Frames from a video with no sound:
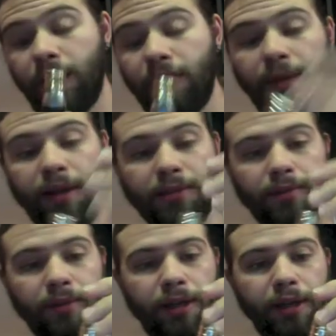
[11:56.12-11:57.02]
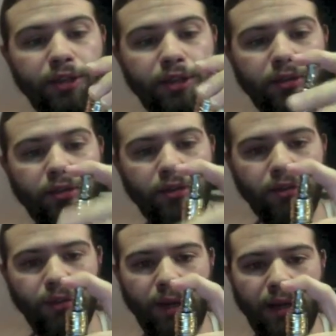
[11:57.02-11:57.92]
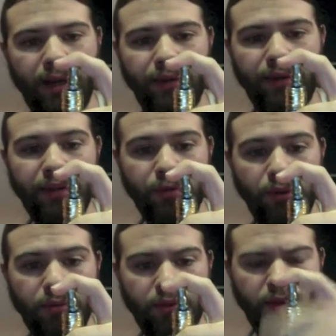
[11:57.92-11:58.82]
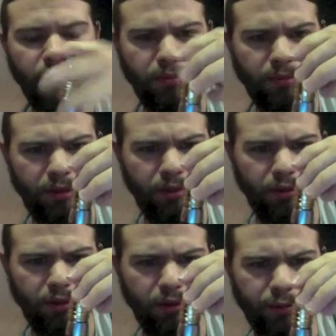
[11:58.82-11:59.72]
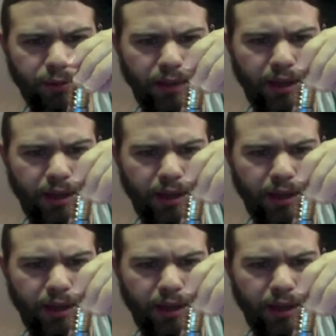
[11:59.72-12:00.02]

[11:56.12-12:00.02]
an explanation as to why now this one the, the one that comes with it